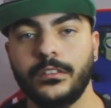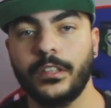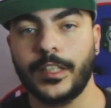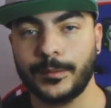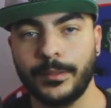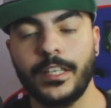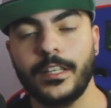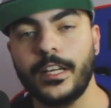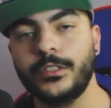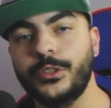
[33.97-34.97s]
explain
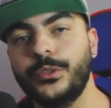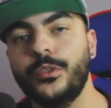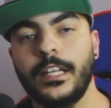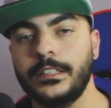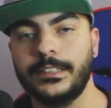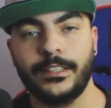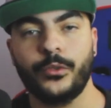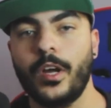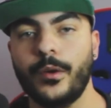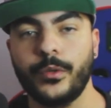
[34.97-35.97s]
that to you and tell
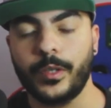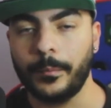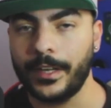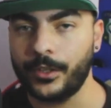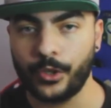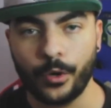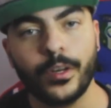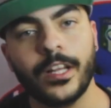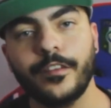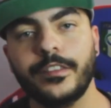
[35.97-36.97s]
you how you can make your own
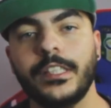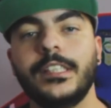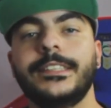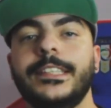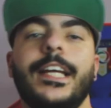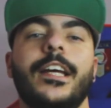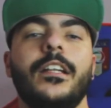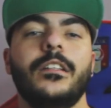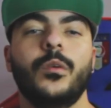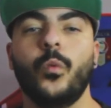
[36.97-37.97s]
NFTs
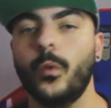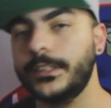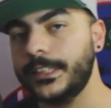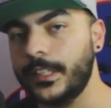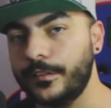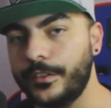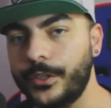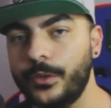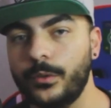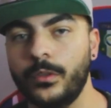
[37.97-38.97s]
and what's in it for
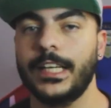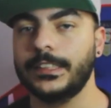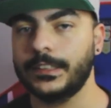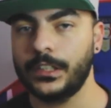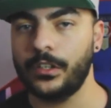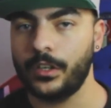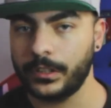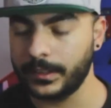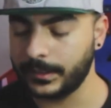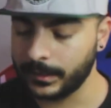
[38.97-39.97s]
you as an artist.